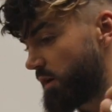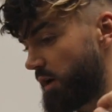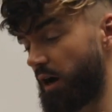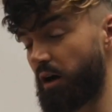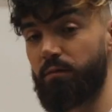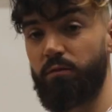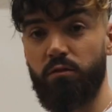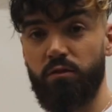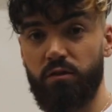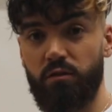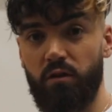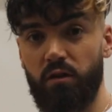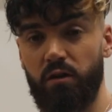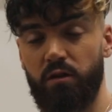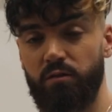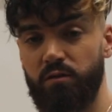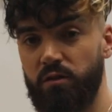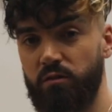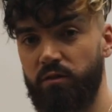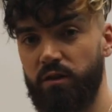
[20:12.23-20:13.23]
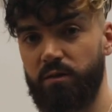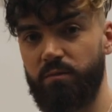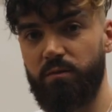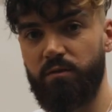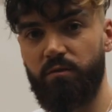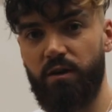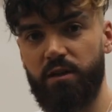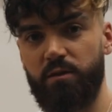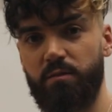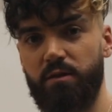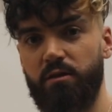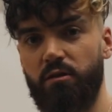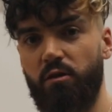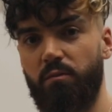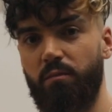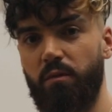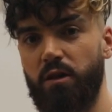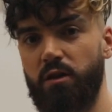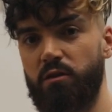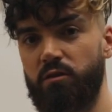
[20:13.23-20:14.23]
I've also got loads of Christmas recipes
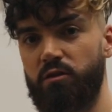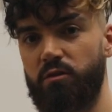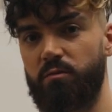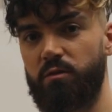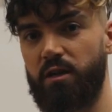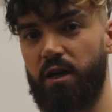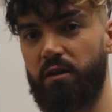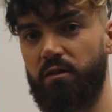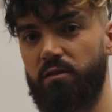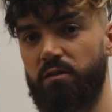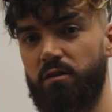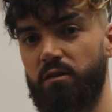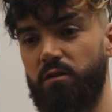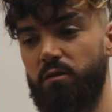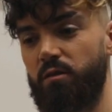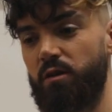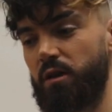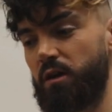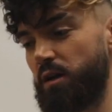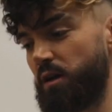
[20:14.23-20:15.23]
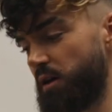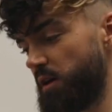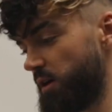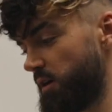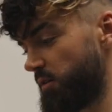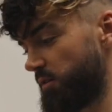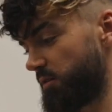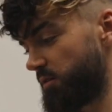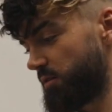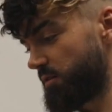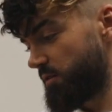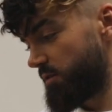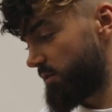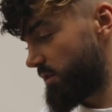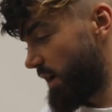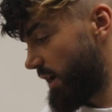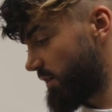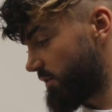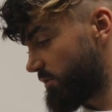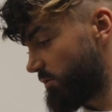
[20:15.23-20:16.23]
on my YouTube channel, so
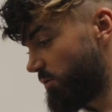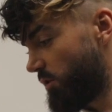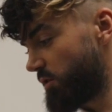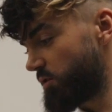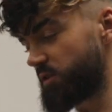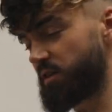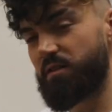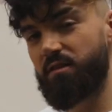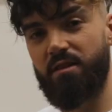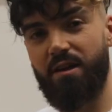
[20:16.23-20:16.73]
thanks for watching.